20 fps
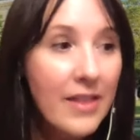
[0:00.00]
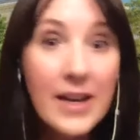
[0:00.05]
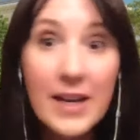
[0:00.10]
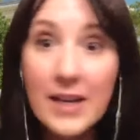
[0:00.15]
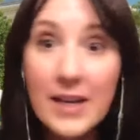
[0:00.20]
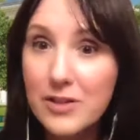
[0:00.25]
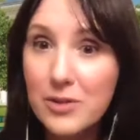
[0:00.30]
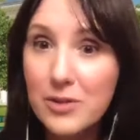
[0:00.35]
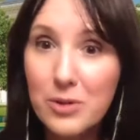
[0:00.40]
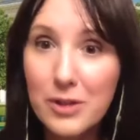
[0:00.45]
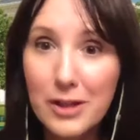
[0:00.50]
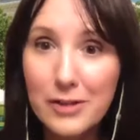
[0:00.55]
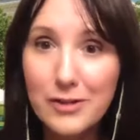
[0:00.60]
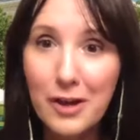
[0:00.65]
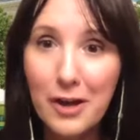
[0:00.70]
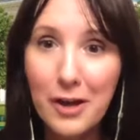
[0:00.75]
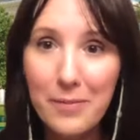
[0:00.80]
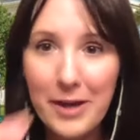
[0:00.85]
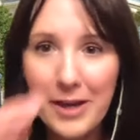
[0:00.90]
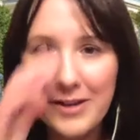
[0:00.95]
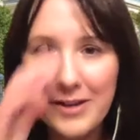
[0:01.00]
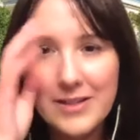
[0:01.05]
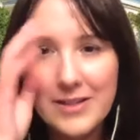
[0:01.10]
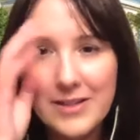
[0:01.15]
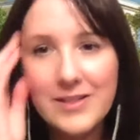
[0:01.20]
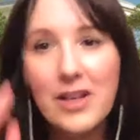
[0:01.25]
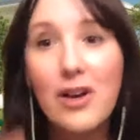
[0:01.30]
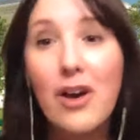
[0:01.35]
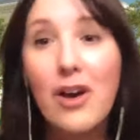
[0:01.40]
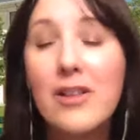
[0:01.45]
Uh, the next school I'll
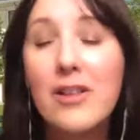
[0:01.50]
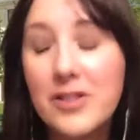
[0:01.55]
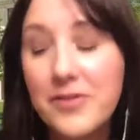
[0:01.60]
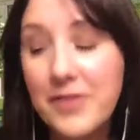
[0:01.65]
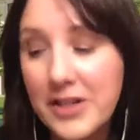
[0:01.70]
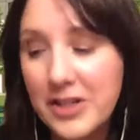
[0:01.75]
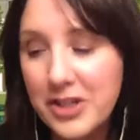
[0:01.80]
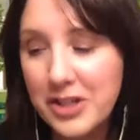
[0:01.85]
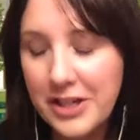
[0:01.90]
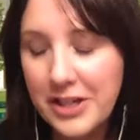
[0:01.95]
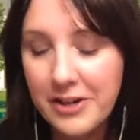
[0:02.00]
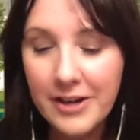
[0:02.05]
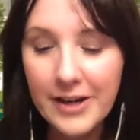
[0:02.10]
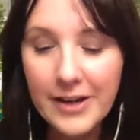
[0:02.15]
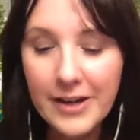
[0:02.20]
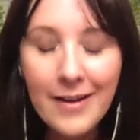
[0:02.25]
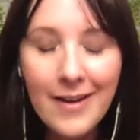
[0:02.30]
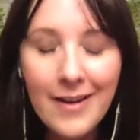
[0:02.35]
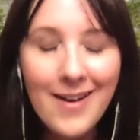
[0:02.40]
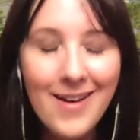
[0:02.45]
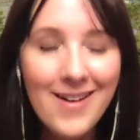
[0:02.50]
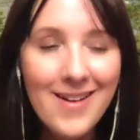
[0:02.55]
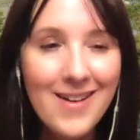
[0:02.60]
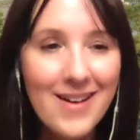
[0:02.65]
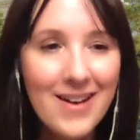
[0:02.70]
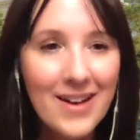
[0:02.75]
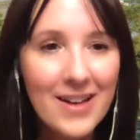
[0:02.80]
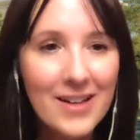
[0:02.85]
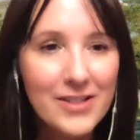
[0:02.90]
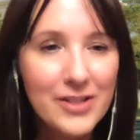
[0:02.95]
talk about is the College of Engineering.
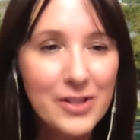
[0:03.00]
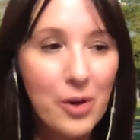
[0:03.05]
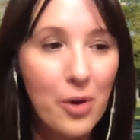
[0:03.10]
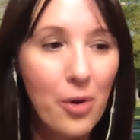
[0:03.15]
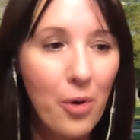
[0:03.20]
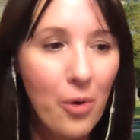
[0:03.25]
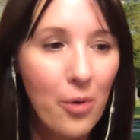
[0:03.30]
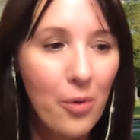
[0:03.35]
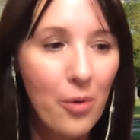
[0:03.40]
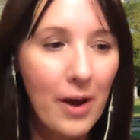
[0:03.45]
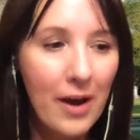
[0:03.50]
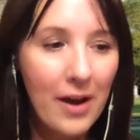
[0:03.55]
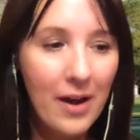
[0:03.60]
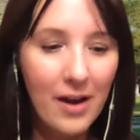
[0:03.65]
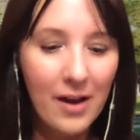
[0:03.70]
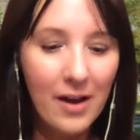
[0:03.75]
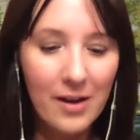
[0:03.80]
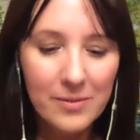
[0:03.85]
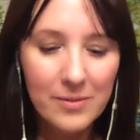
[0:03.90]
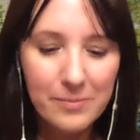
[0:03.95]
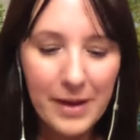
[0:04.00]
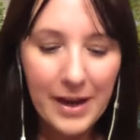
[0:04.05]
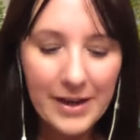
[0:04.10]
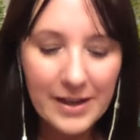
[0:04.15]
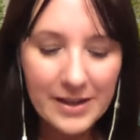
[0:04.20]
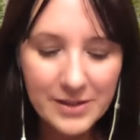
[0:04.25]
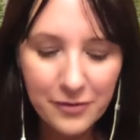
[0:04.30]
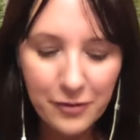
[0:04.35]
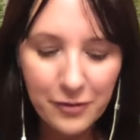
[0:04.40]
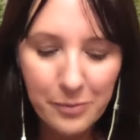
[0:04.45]
Uh, so uh,
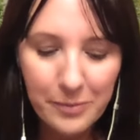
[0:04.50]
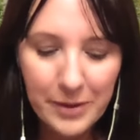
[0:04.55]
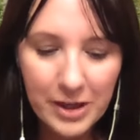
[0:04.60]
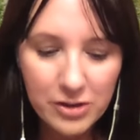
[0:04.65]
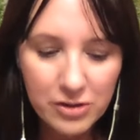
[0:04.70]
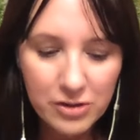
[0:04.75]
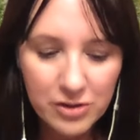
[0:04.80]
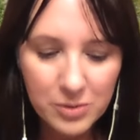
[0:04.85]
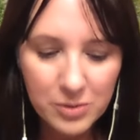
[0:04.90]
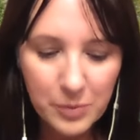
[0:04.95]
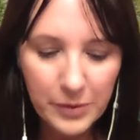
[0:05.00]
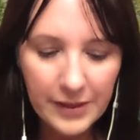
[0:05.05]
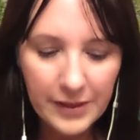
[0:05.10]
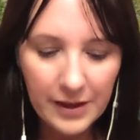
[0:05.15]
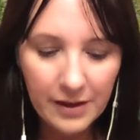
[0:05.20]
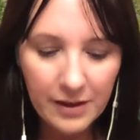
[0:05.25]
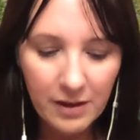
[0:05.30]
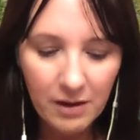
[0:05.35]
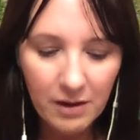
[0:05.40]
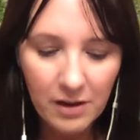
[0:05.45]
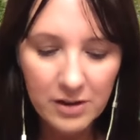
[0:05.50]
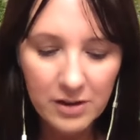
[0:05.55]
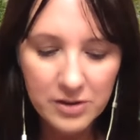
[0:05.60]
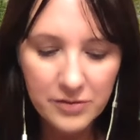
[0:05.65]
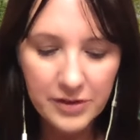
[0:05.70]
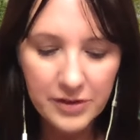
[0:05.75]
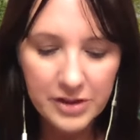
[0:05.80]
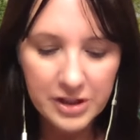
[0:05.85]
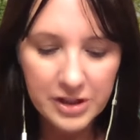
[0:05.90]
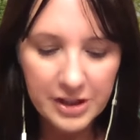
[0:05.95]
many different majors within the College of
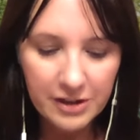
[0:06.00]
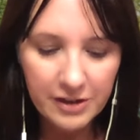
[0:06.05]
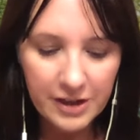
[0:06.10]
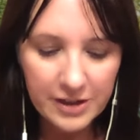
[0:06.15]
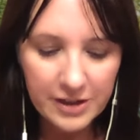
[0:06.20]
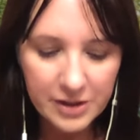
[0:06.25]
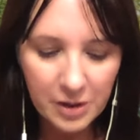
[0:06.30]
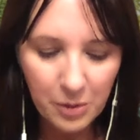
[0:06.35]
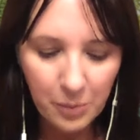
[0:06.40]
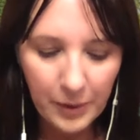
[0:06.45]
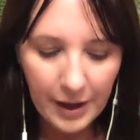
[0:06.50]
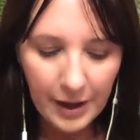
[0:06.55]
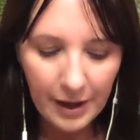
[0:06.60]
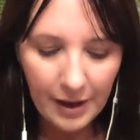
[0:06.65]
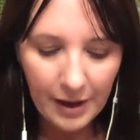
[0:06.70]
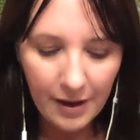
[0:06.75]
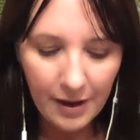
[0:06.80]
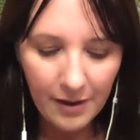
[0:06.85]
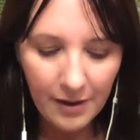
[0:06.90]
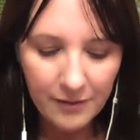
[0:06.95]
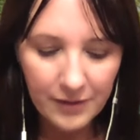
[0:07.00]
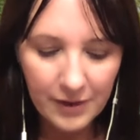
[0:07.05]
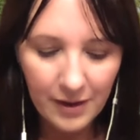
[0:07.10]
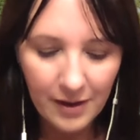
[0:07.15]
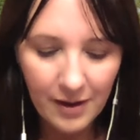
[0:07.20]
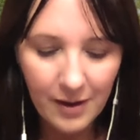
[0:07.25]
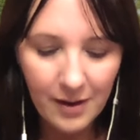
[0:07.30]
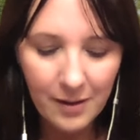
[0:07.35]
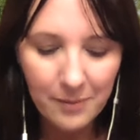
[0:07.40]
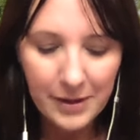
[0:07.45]
Engineering. So we have
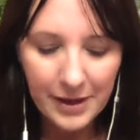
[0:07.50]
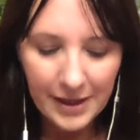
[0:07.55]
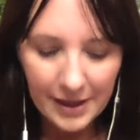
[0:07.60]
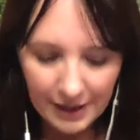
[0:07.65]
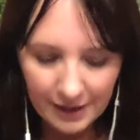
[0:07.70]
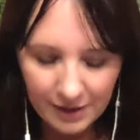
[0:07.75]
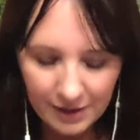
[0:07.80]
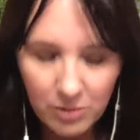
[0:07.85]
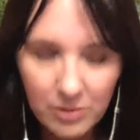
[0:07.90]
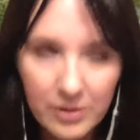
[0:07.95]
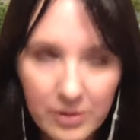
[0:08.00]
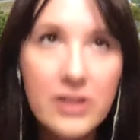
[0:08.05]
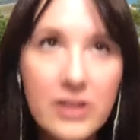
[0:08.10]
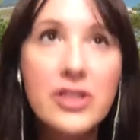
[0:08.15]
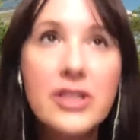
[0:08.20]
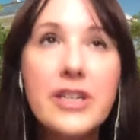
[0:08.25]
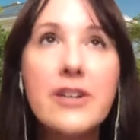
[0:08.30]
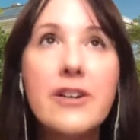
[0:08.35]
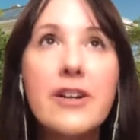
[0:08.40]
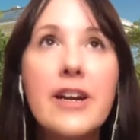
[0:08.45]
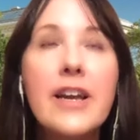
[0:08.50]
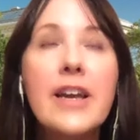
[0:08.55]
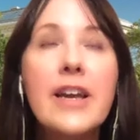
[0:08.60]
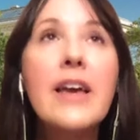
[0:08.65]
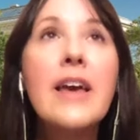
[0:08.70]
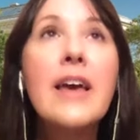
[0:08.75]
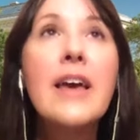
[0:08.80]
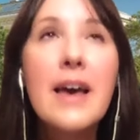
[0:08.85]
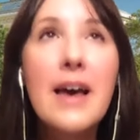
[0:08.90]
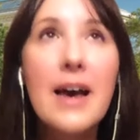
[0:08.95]
uh, mechanical engineering,
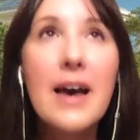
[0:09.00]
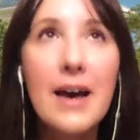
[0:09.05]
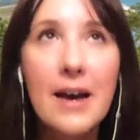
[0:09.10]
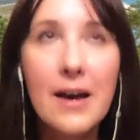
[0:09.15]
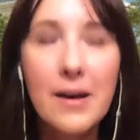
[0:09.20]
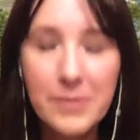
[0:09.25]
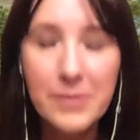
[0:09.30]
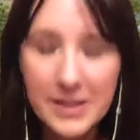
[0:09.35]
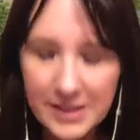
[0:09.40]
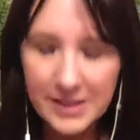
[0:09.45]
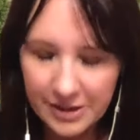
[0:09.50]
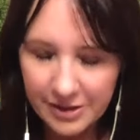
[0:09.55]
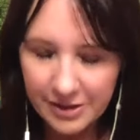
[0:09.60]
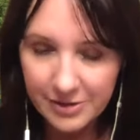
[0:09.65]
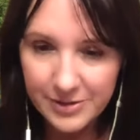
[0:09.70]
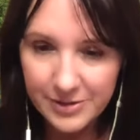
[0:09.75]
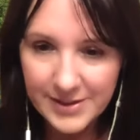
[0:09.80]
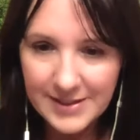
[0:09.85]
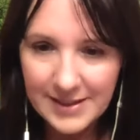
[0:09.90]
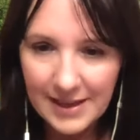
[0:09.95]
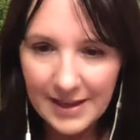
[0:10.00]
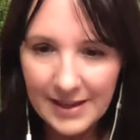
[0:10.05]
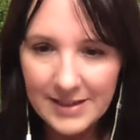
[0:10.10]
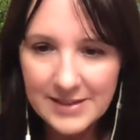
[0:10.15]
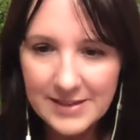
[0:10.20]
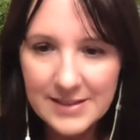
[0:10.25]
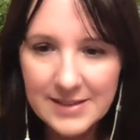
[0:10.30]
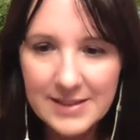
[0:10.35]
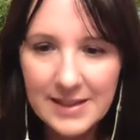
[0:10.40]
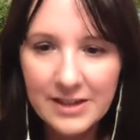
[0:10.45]
uh, material
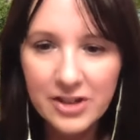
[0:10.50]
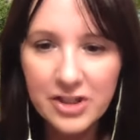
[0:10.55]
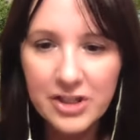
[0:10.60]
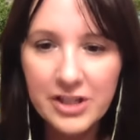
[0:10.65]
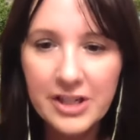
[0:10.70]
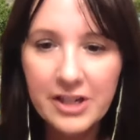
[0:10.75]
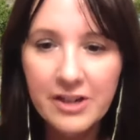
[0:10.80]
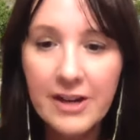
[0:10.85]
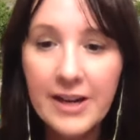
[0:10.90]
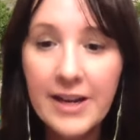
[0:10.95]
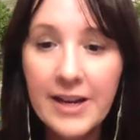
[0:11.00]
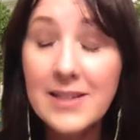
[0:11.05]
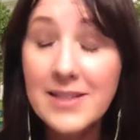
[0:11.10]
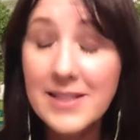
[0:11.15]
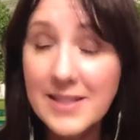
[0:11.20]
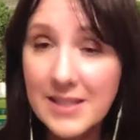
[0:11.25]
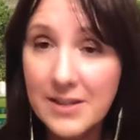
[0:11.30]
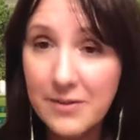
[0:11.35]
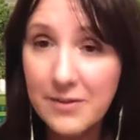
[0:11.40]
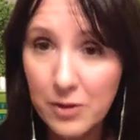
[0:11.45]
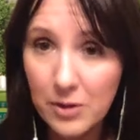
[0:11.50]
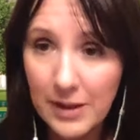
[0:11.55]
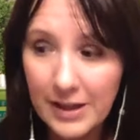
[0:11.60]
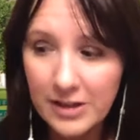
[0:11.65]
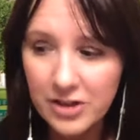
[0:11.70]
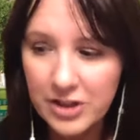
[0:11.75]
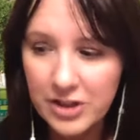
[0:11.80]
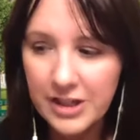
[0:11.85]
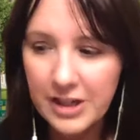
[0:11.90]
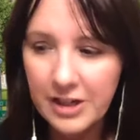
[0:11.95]
sciences engineering, civil
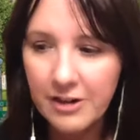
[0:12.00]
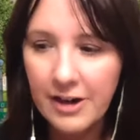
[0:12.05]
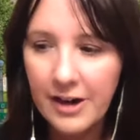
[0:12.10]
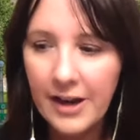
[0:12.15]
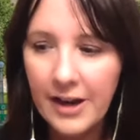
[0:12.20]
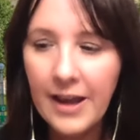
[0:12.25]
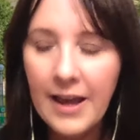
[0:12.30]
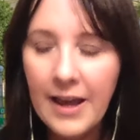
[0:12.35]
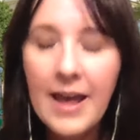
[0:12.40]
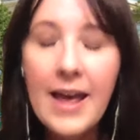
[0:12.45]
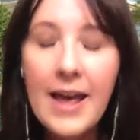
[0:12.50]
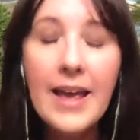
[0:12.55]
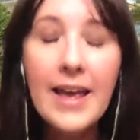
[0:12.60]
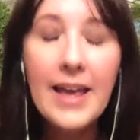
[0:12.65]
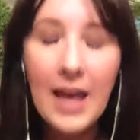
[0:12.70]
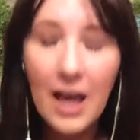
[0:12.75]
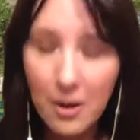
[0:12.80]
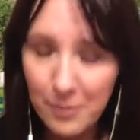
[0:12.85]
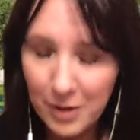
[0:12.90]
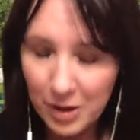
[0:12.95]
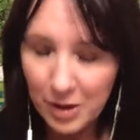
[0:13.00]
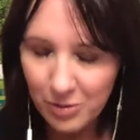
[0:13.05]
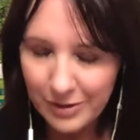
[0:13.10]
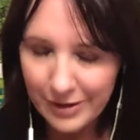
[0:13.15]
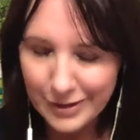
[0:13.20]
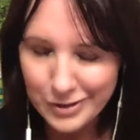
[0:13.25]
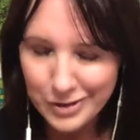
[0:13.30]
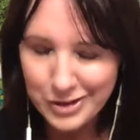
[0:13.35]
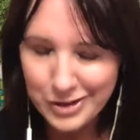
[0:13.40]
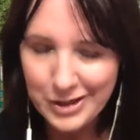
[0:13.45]
engineering, chemical
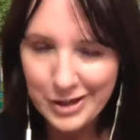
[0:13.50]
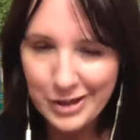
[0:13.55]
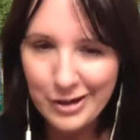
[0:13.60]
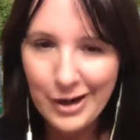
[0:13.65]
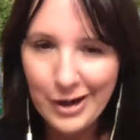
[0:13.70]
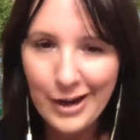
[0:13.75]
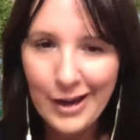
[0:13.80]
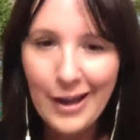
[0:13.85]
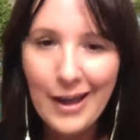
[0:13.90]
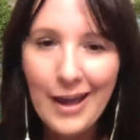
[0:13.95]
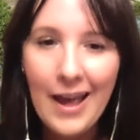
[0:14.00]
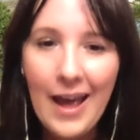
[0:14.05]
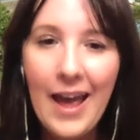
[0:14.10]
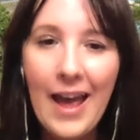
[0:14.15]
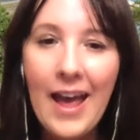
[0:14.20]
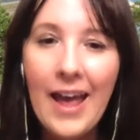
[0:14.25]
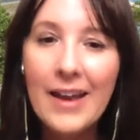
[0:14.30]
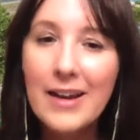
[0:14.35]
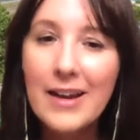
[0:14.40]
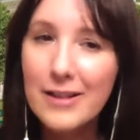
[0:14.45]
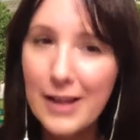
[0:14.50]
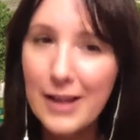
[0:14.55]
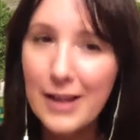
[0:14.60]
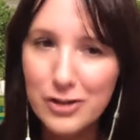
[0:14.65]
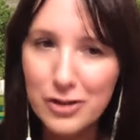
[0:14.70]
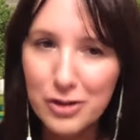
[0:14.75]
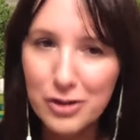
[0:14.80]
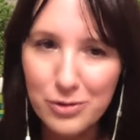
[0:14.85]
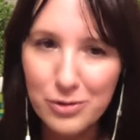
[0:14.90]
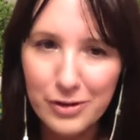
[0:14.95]
engineering, and
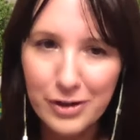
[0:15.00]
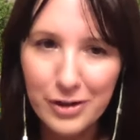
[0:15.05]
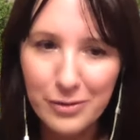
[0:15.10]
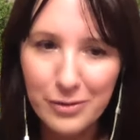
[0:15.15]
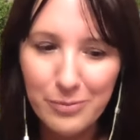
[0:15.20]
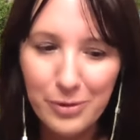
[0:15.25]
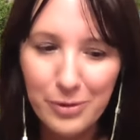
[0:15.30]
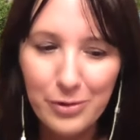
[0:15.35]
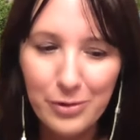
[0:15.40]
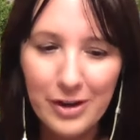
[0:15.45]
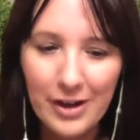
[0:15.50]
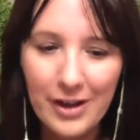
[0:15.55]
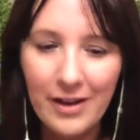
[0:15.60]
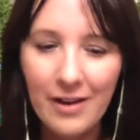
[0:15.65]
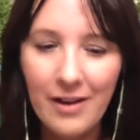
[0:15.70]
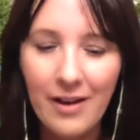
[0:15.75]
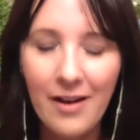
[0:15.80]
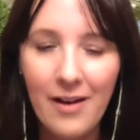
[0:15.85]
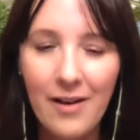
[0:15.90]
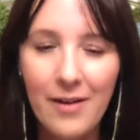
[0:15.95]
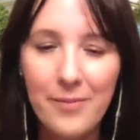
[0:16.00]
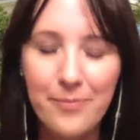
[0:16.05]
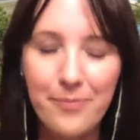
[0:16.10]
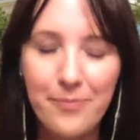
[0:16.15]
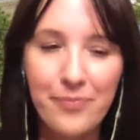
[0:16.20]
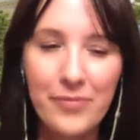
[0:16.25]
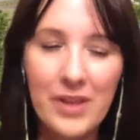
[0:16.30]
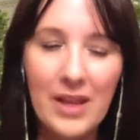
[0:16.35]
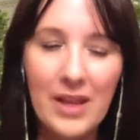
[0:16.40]
electrical and computing um,